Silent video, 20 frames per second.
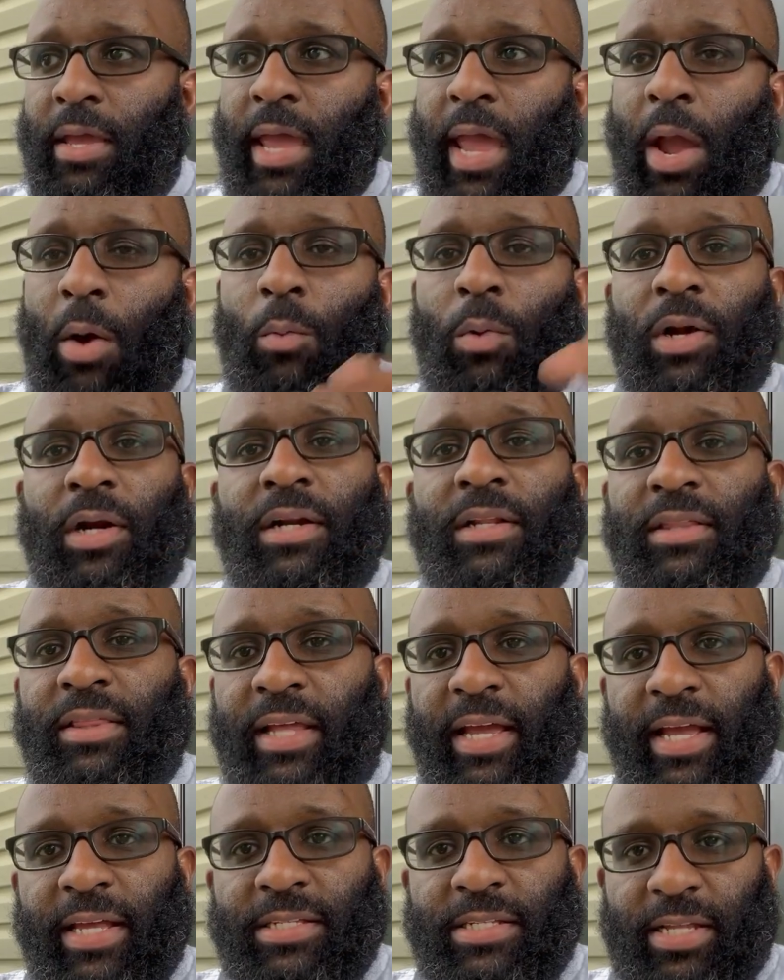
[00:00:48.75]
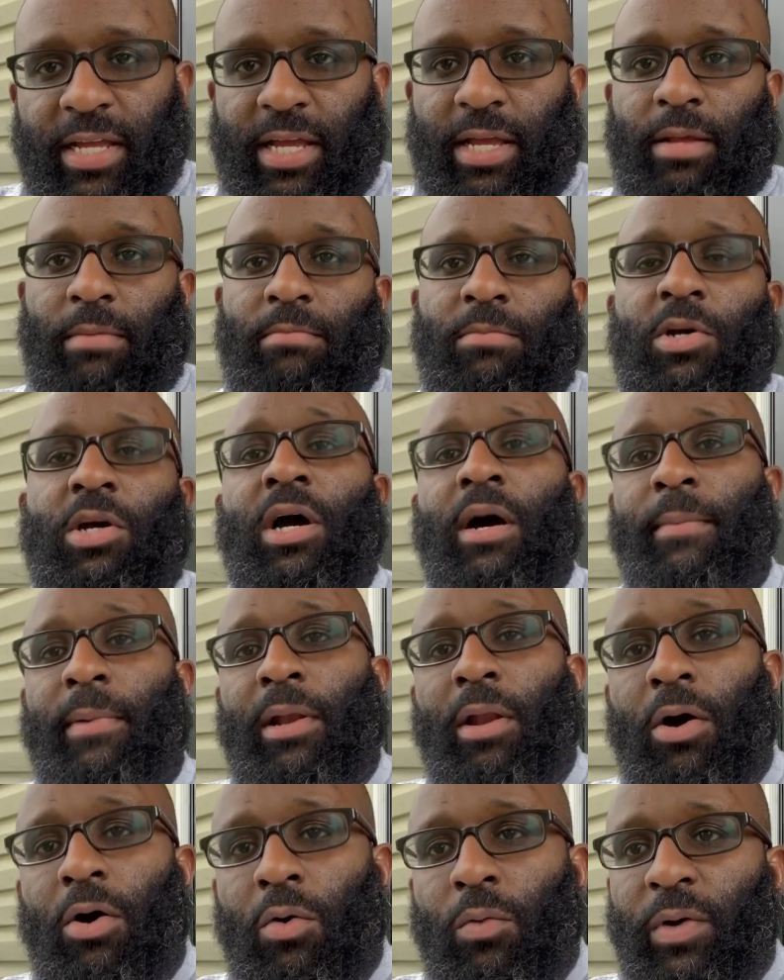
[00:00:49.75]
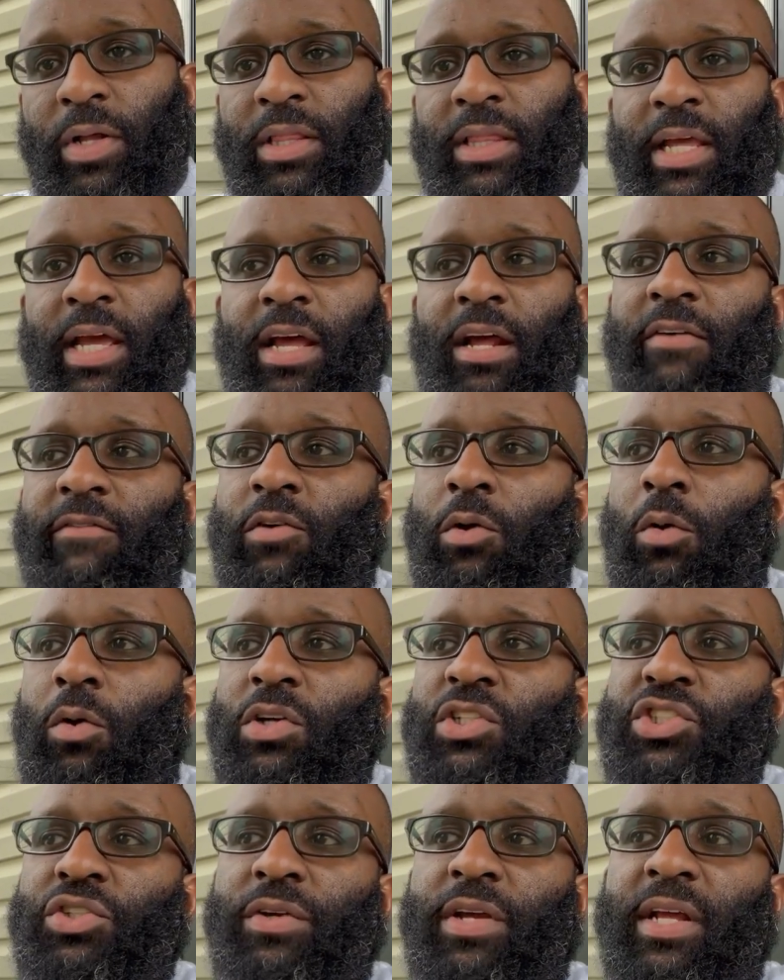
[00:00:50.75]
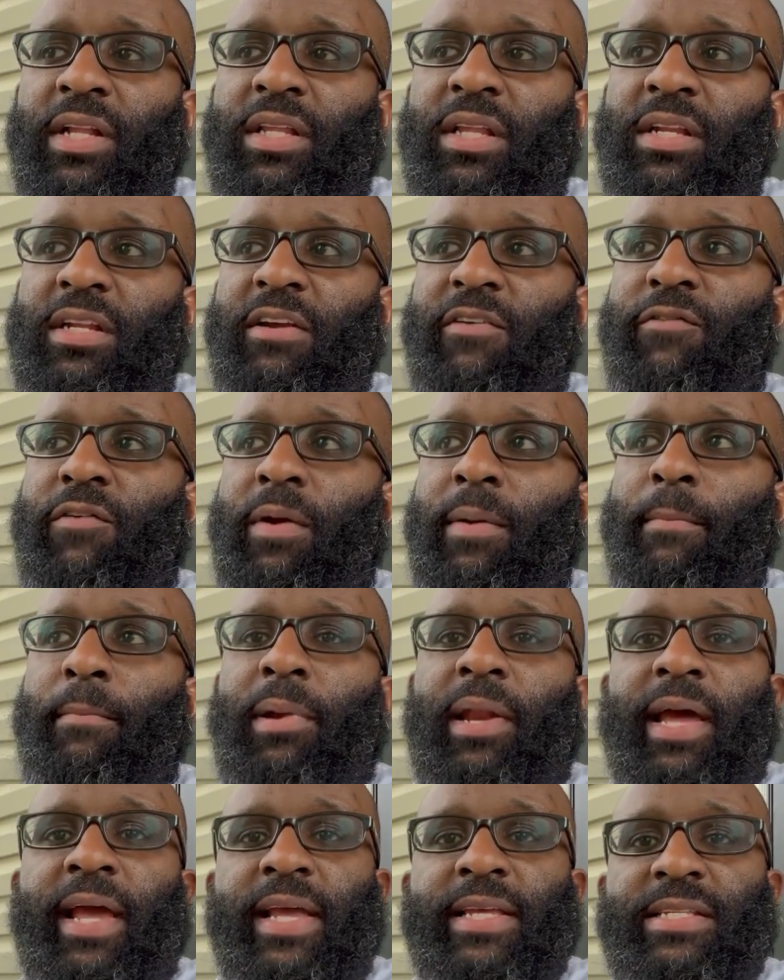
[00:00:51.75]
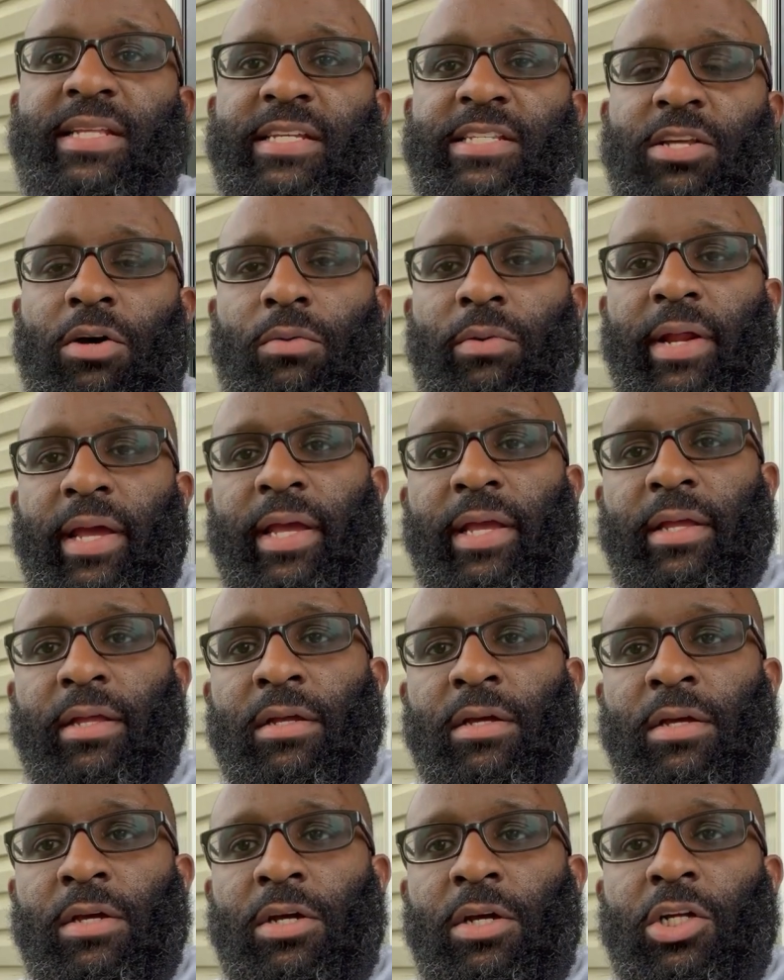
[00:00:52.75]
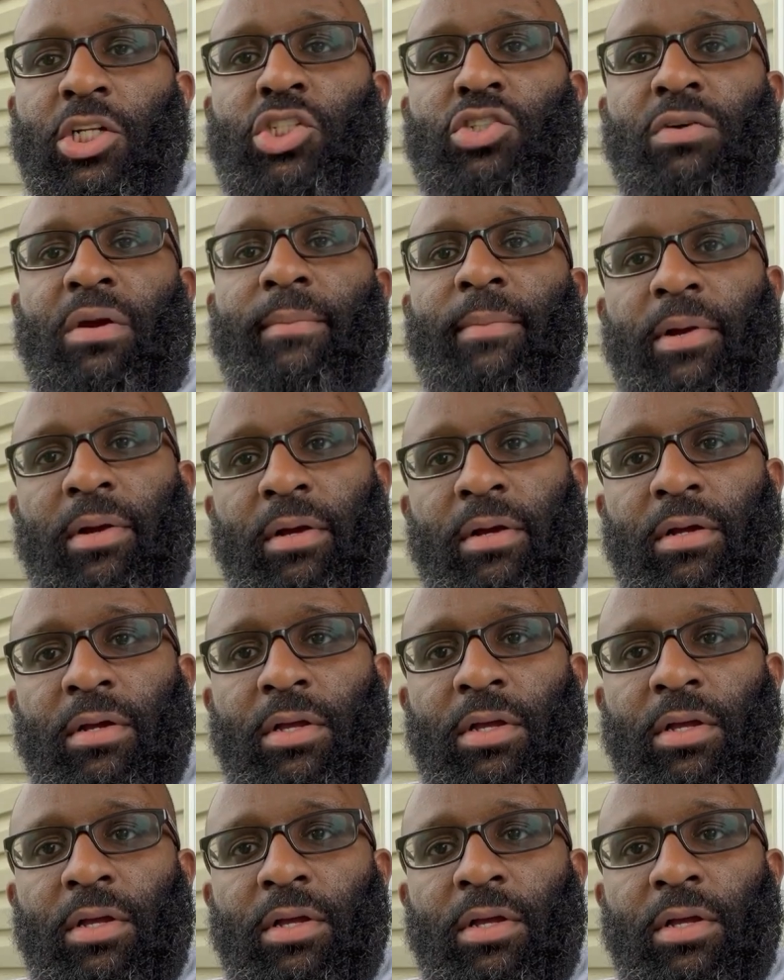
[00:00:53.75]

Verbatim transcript: And one of the things that come along with that, of course, you get the different blades that's on a trimmer.